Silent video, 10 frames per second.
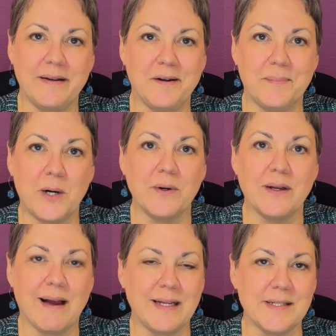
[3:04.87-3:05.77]
about
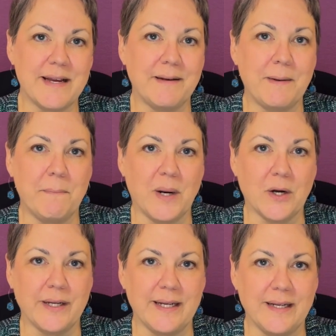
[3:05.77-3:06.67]
content
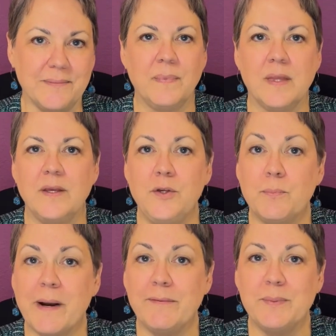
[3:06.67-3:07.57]
marketing. You
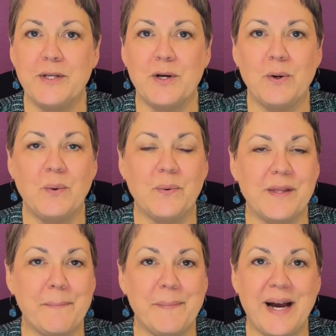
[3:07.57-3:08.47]
probably know
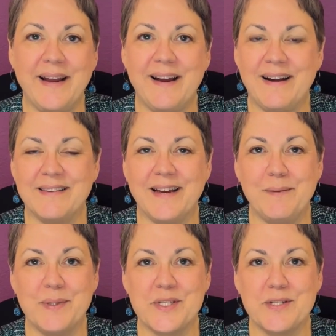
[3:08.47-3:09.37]
that my
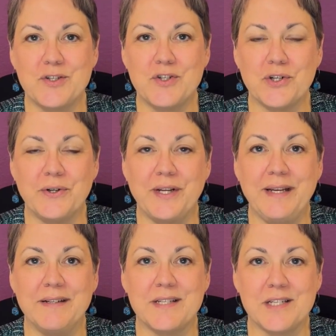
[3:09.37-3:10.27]
online business
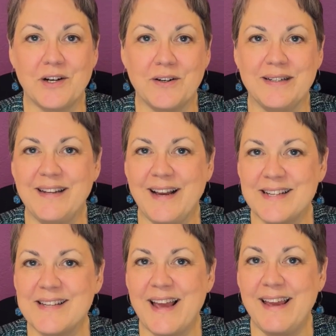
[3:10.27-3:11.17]
journey started
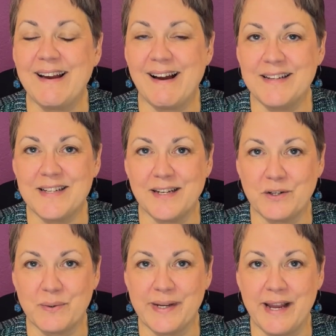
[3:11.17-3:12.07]
as a content
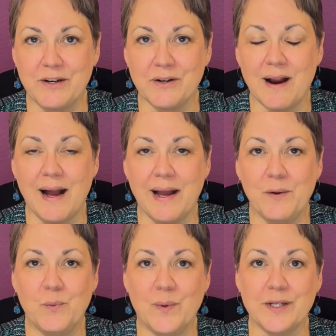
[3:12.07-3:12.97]
creator.
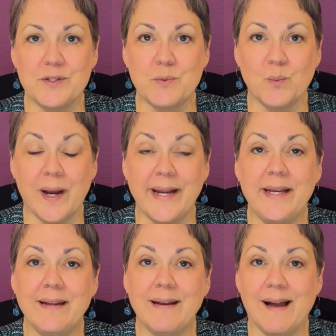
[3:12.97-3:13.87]
I was
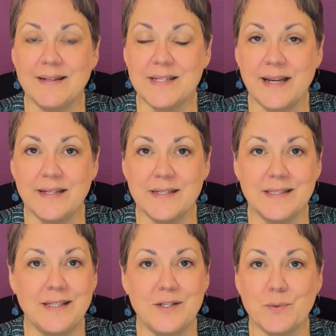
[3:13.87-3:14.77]
writing content.
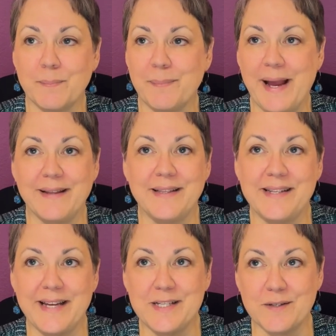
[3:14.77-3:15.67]
These were back in the
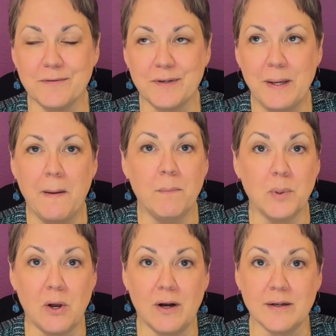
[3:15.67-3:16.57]
days of
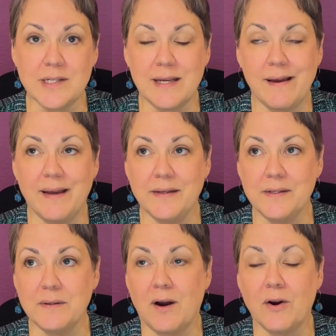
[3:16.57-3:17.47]
blogs
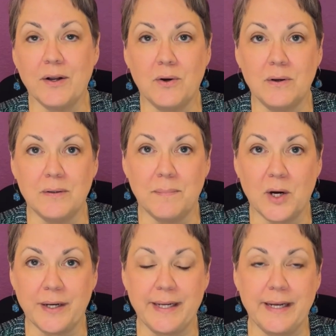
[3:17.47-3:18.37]
and article
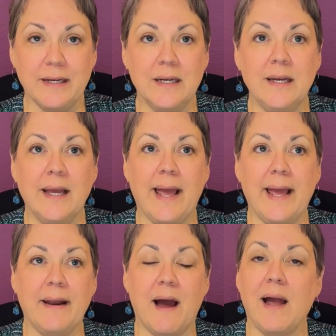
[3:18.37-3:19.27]
marketing,
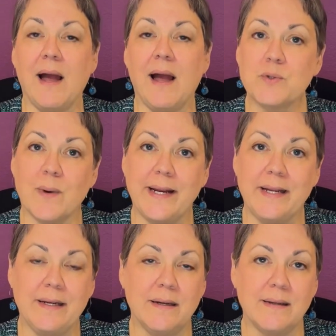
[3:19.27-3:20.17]
and I was
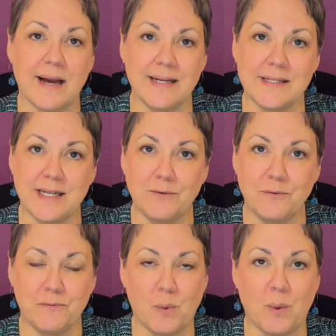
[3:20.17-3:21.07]
writing content
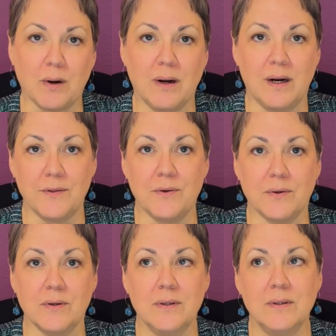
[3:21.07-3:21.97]
for
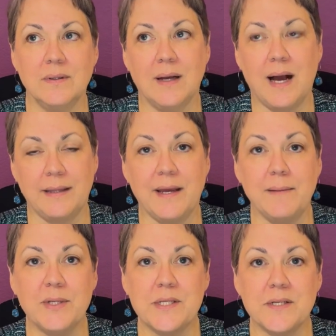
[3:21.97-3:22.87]
other
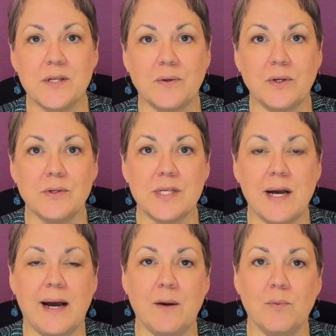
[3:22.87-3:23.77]
online business owners.
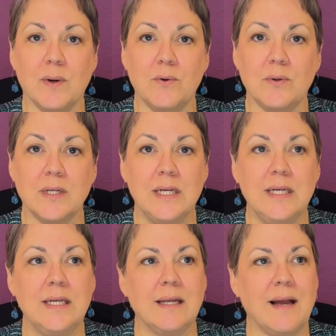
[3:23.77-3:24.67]
I wrote
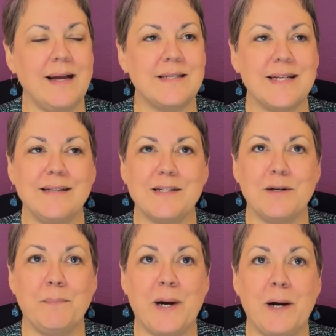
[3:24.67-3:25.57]
content
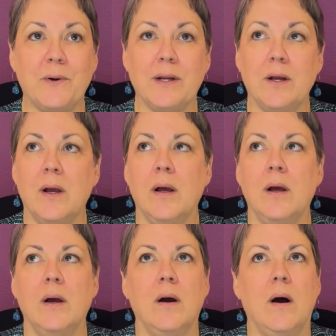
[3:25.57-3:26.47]
about
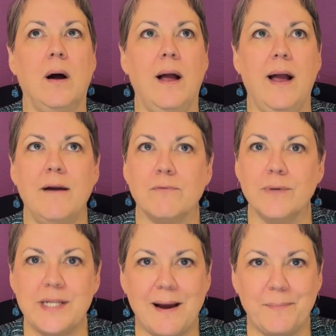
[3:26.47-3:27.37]

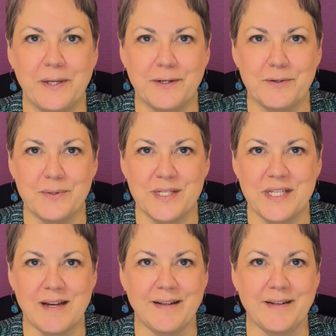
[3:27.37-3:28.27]
every topic under the
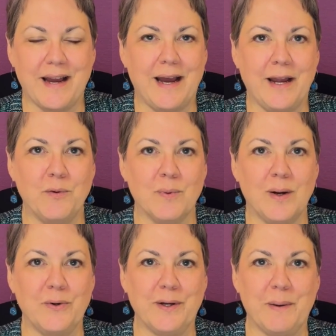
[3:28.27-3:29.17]
sun. I
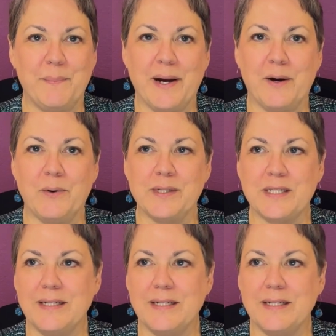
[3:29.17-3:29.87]
wrote about